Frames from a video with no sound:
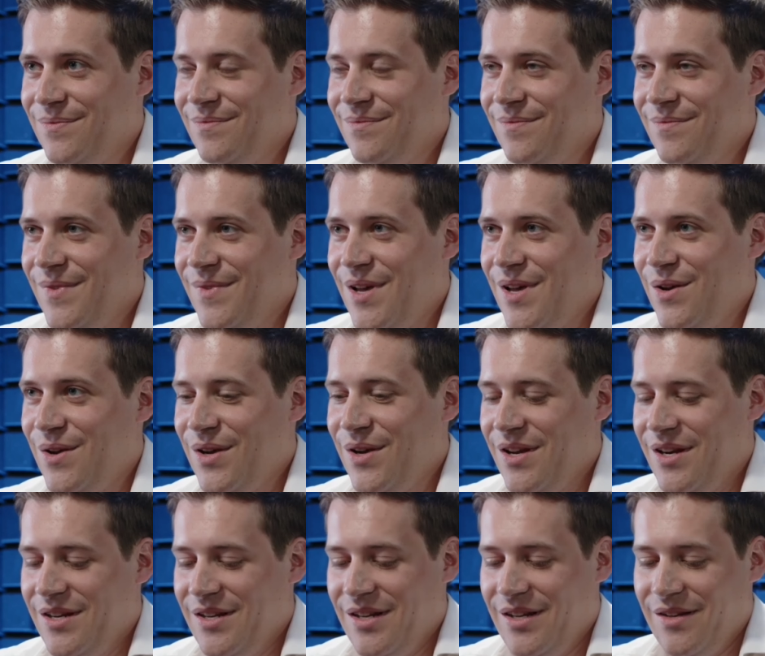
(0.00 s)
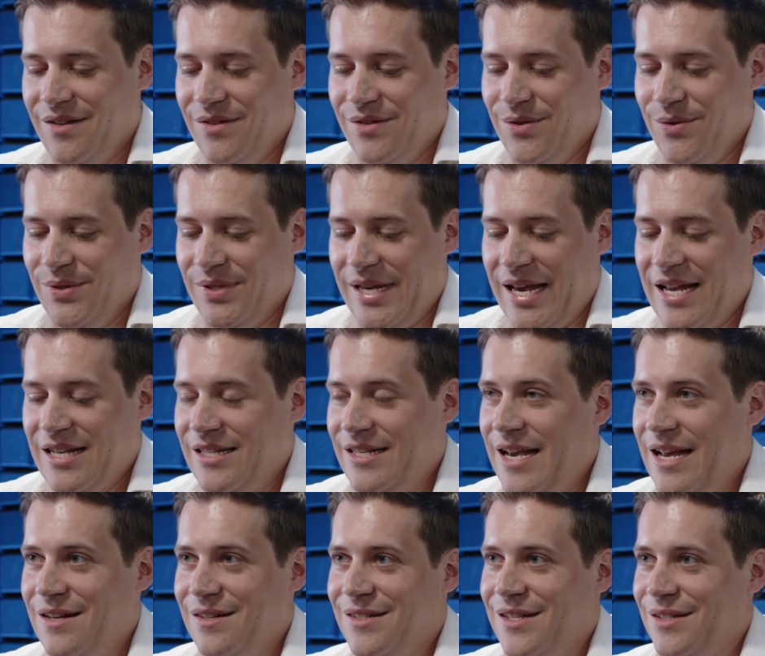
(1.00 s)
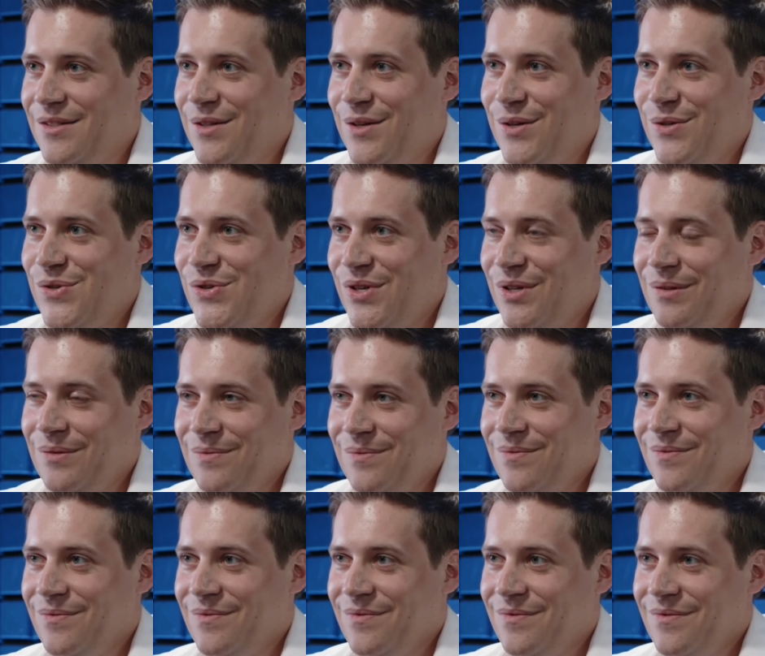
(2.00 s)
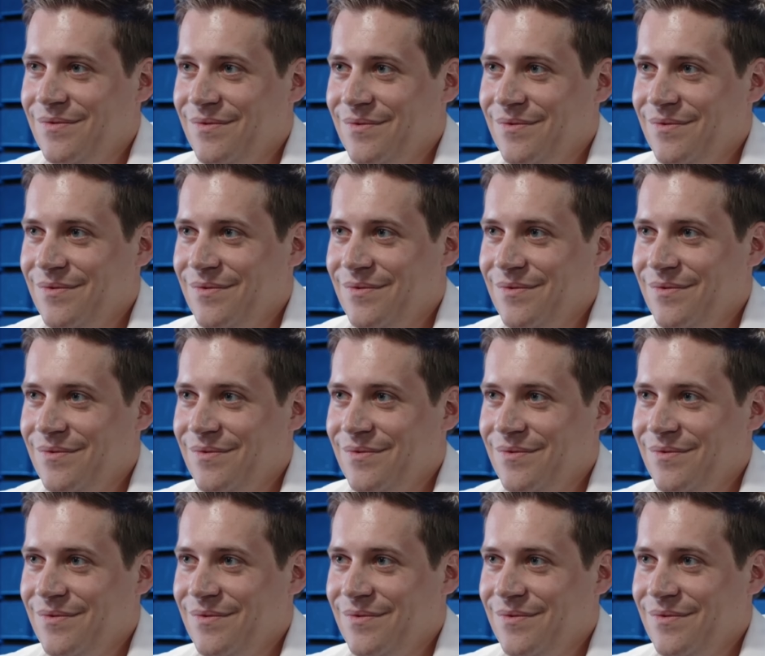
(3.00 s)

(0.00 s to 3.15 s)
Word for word: All so, you got to do is add data and technology. Yeah.